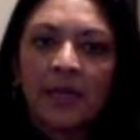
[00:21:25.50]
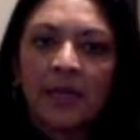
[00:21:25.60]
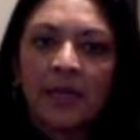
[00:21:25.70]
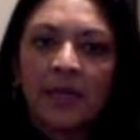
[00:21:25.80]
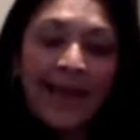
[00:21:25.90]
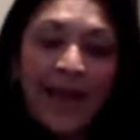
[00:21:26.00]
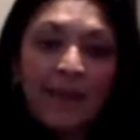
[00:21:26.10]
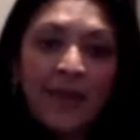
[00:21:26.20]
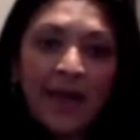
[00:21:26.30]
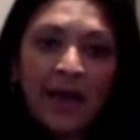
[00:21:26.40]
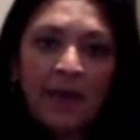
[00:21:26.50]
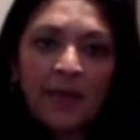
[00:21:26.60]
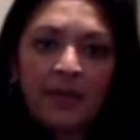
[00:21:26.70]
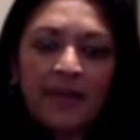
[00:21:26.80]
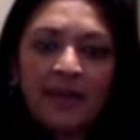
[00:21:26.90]
last year
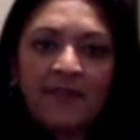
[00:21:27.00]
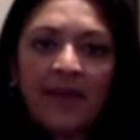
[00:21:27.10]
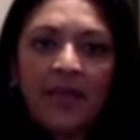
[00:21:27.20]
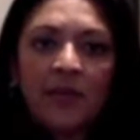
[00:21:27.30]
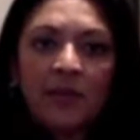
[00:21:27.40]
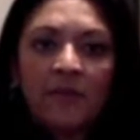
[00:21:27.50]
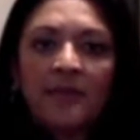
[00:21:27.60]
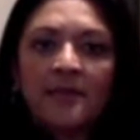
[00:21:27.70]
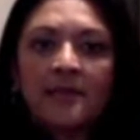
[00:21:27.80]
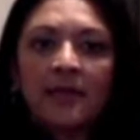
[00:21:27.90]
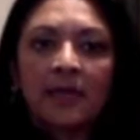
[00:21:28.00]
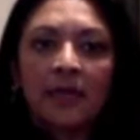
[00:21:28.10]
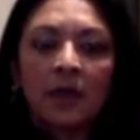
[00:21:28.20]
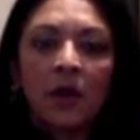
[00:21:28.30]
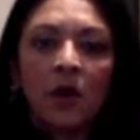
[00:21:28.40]
happened to
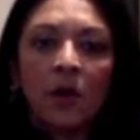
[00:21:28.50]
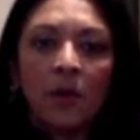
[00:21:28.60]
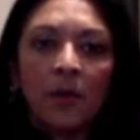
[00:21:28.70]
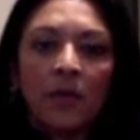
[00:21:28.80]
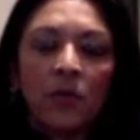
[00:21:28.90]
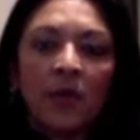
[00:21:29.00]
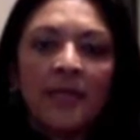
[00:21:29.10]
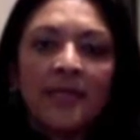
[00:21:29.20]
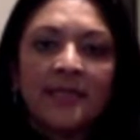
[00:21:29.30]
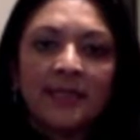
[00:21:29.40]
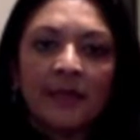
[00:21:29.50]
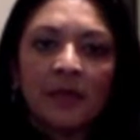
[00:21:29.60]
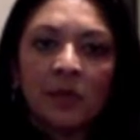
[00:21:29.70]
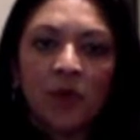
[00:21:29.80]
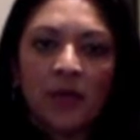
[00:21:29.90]
happen in that. But what it
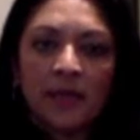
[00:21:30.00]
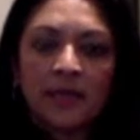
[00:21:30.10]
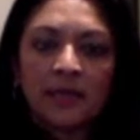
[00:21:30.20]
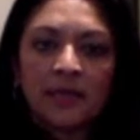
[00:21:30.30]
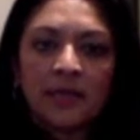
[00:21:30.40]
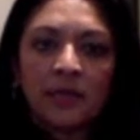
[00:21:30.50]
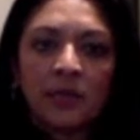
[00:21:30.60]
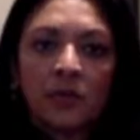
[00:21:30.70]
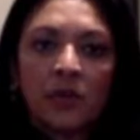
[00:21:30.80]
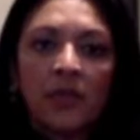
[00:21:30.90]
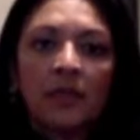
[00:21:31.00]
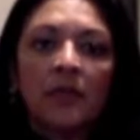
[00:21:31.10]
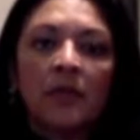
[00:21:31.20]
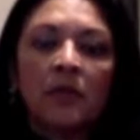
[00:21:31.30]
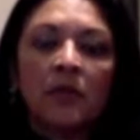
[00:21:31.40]
did was it
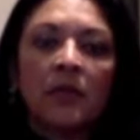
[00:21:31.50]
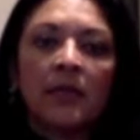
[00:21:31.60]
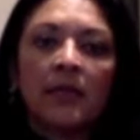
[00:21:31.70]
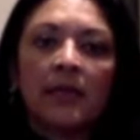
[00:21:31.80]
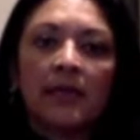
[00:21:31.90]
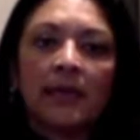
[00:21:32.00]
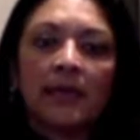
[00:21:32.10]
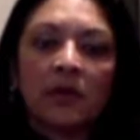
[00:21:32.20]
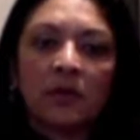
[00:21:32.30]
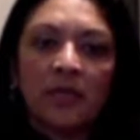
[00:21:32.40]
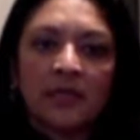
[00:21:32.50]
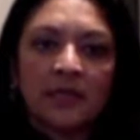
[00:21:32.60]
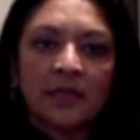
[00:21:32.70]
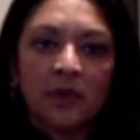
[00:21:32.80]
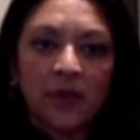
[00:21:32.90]
really, really
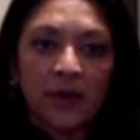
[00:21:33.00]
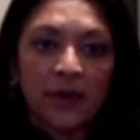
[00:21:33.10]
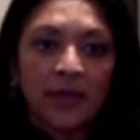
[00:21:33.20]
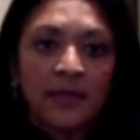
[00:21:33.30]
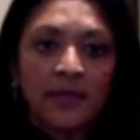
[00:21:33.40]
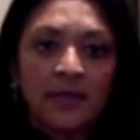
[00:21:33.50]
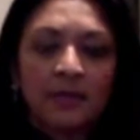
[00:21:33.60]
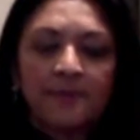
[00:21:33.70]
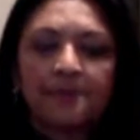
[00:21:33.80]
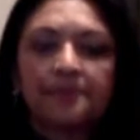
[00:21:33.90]
increased the awareness.